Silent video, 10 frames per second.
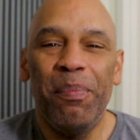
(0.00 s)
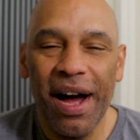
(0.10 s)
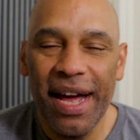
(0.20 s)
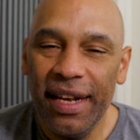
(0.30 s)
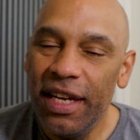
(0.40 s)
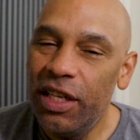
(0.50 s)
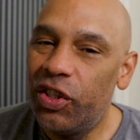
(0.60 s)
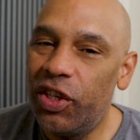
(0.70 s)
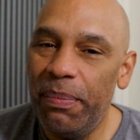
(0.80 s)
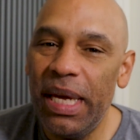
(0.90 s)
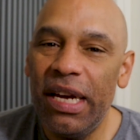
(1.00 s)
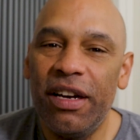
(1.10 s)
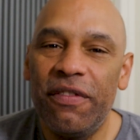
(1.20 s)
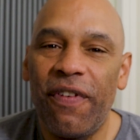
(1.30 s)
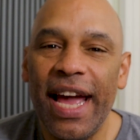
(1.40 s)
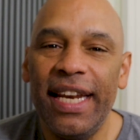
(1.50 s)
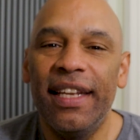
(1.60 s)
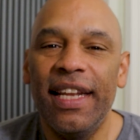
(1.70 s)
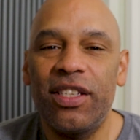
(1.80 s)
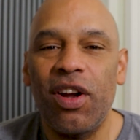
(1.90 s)
but should be a good fight.
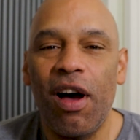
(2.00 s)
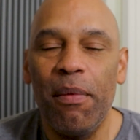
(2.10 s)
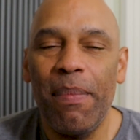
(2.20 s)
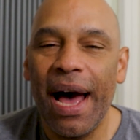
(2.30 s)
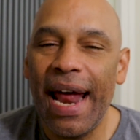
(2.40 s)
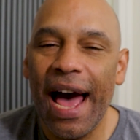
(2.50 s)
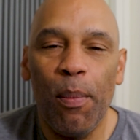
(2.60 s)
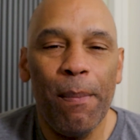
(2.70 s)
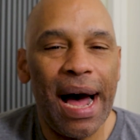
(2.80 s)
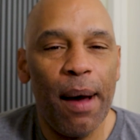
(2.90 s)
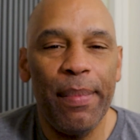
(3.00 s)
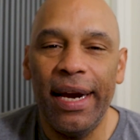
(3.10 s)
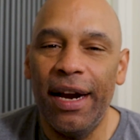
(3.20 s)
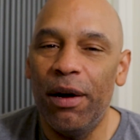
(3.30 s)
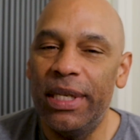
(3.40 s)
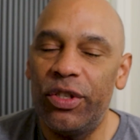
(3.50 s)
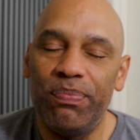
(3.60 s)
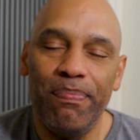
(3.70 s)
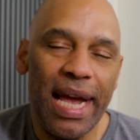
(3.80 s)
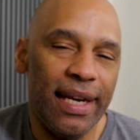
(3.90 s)
Let's talk about how Bob Arum
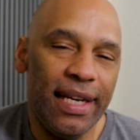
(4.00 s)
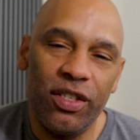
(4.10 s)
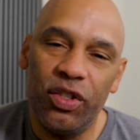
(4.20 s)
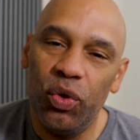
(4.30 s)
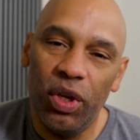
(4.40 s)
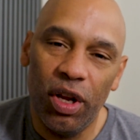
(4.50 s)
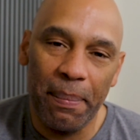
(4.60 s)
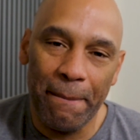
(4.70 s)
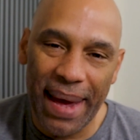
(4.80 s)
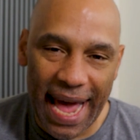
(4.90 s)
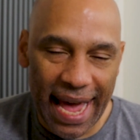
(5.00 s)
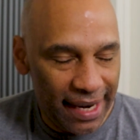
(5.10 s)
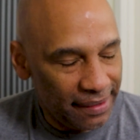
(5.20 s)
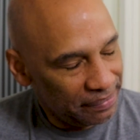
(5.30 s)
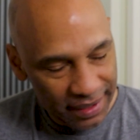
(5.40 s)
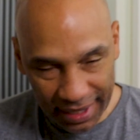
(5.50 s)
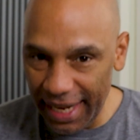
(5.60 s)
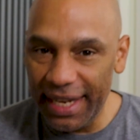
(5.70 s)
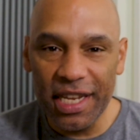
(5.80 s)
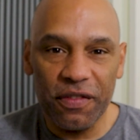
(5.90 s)
is making this dude look bad
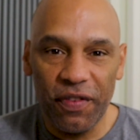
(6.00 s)
in this